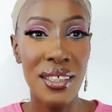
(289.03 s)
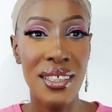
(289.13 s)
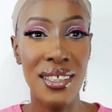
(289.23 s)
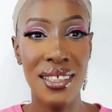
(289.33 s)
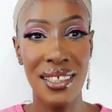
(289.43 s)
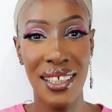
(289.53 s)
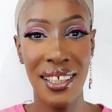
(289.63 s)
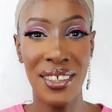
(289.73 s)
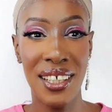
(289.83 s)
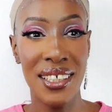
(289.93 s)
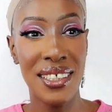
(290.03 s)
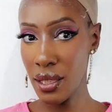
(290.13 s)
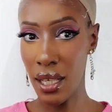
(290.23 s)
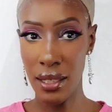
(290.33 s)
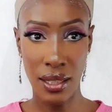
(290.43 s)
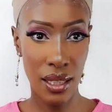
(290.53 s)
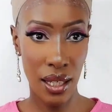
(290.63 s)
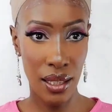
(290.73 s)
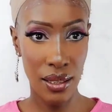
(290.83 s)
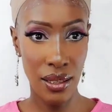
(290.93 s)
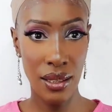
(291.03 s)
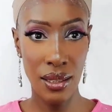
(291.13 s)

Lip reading: This is hilarious. As you can tell,